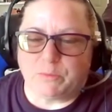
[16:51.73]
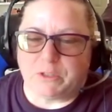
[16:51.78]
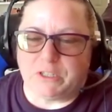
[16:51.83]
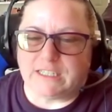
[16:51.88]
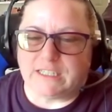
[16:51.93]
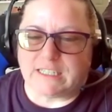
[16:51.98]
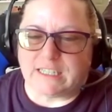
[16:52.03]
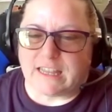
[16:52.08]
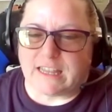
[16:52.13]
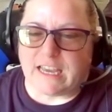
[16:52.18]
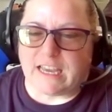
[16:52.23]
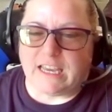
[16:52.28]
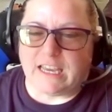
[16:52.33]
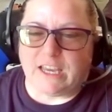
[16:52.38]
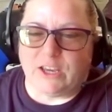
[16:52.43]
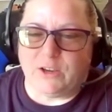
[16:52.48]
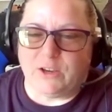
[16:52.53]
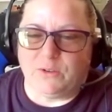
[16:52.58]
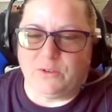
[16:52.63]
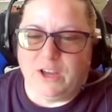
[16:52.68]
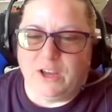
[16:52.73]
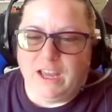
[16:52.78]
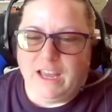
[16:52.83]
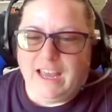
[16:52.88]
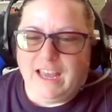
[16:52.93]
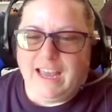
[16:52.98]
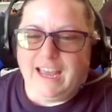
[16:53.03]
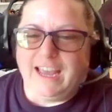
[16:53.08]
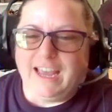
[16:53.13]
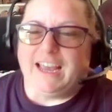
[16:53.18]
please and thank you,
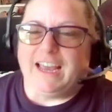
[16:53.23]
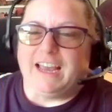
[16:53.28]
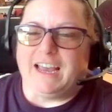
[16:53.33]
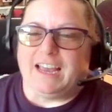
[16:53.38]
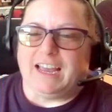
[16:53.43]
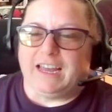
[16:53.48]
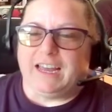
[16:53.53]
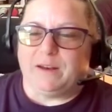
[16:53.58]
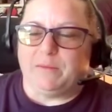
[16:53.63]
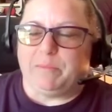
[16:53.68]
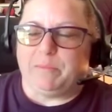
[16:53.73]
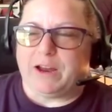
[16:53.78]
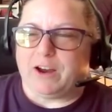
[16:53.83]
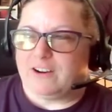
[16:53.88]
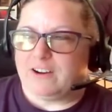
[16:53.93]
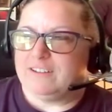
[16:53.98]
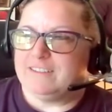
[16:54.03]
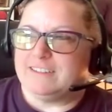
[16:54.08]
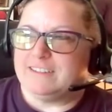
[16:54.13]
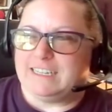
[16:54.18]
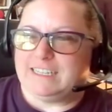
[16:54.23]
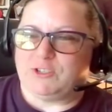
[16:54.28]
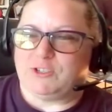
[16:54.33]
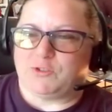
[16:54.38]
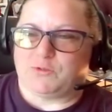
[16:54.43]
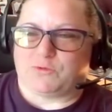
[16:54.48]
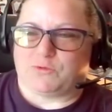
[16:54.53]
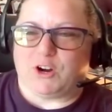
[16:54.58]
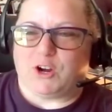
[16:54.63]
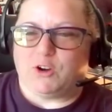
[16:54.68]
it apparently
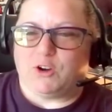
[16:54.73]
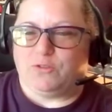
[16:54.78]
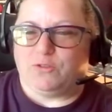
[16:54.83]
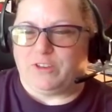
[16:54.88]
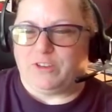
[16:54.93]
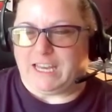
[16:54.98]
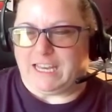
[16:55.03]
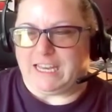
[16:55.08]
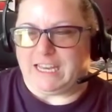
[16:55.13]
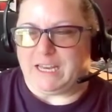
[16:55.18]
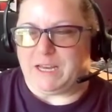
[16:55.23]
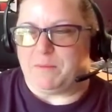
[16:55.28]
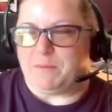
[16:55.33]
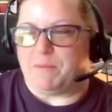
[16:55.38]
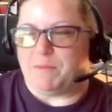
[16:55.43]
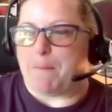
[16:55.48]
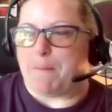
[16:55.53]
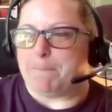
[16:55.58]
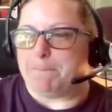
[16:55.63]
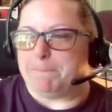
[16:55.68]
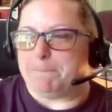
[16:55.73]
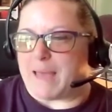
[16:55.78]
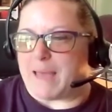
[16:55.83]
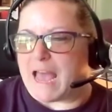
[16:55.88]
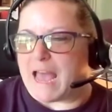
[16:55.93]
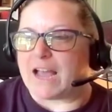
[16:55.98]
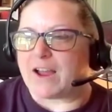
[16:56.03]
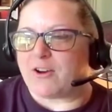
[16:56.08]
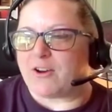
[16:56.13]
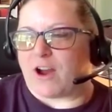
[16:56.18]
drove him
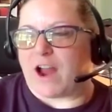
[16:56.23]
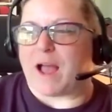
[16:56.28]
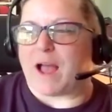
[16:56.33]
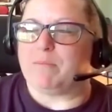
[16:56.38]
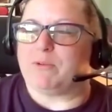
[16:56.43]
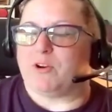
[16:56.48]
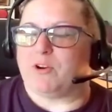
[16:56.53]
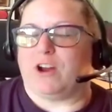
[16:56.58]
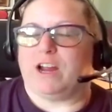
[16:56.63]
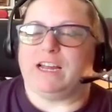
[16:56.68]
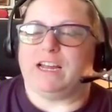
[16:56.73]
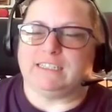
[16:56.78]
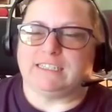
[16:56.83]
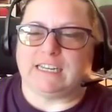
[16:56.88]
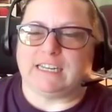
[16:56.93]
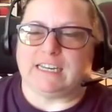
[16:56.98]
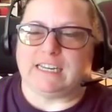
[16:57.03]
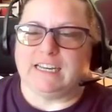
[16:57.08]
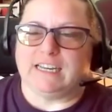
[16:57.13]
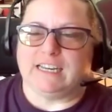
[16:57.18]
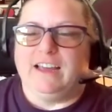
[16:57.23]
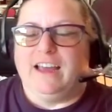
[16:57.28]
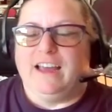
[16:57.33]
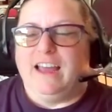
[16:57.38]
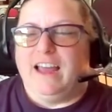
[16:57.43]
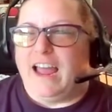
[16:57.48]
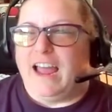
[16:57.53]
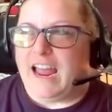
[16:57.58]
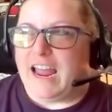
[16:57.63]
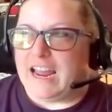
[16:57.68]
bat crap crazy.
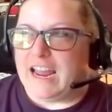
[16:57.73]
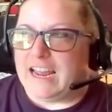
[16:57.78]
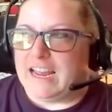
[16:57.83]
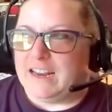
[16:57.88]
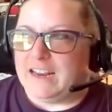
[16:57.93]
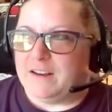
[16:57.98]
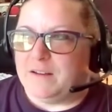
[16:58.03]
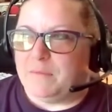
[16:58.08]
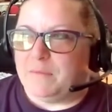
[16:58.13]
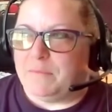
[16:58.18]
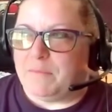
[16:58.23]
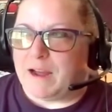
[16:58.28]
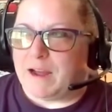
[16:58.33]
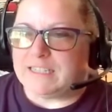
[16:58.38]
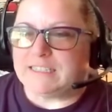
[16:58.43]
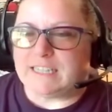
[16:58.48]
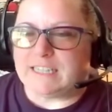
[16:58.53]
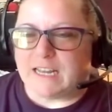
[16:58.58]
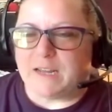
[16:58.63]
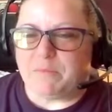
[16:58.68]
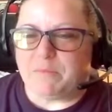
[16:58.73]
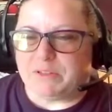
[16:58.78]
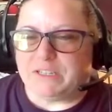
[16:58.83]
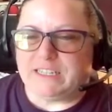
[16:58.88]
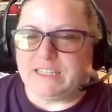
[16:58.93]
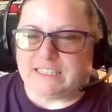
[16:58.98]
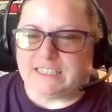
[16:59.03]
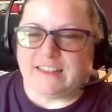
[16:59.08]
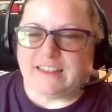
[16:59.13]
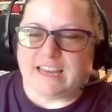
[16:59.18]
And my saying
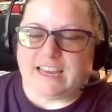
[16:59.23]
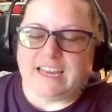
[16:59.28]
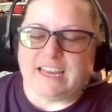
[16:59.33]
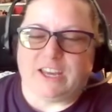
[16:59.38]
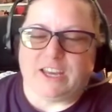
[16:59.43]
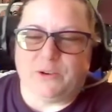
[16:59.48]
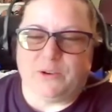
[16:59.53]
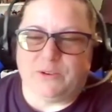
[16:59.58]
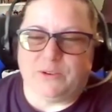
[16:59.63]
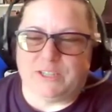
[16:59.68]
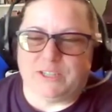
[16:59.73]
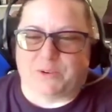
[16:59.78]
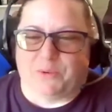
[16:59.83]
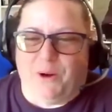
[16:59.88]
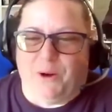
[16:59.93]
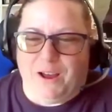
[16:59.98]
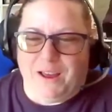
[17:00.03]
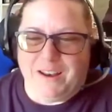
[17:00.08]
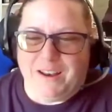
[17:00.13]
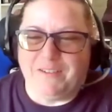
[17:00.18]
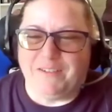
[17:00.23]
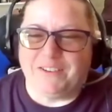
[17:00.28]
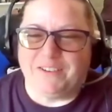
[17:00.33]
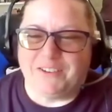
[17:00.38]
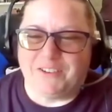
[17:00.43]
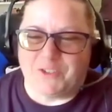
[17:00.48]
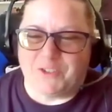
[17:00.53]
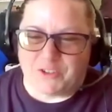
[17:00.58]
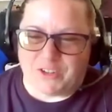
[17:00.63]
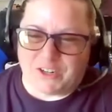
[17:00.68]
please and thank you is what
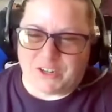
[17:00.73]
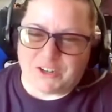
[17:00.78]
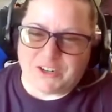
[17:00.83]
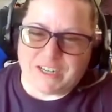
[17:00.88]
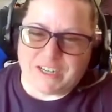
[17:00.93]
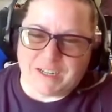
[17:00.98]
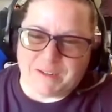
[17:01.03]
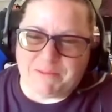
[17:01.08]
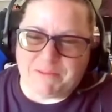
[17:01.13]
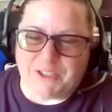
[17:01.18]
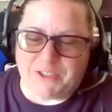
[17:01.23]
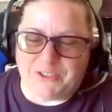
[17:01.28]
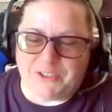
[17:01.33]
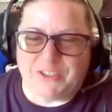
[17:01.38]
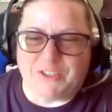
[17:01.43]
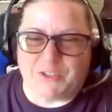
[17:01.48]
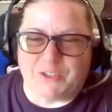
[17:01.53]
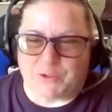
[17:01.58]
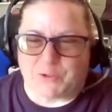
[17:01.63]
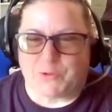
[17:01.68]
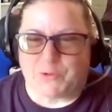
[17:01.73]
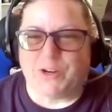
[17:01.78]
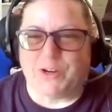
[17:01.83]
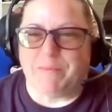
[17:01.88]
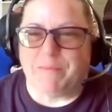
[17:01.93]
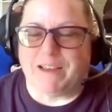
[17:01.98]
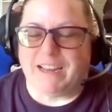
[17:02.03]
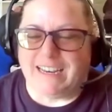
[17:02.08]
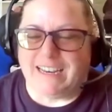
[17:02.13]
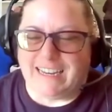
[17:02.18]
triggered him to destroy
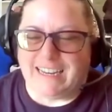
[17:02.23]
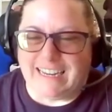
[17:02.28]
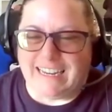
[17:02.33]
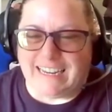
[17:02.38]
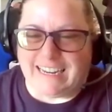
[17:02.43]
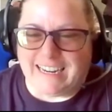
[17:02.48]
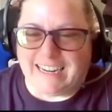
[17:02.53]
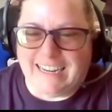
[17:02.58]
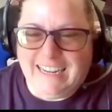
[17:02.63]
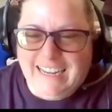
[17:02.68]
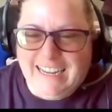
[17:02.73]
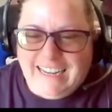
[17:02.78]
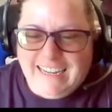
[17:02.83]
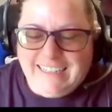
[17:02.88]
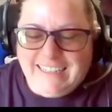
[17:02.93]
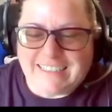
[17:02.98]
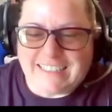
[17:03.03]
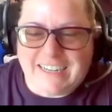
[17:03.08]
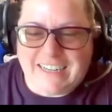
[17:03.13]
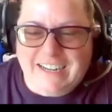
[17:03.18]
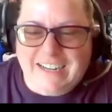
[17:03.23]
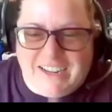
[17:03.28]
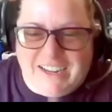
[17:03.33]
my knee. So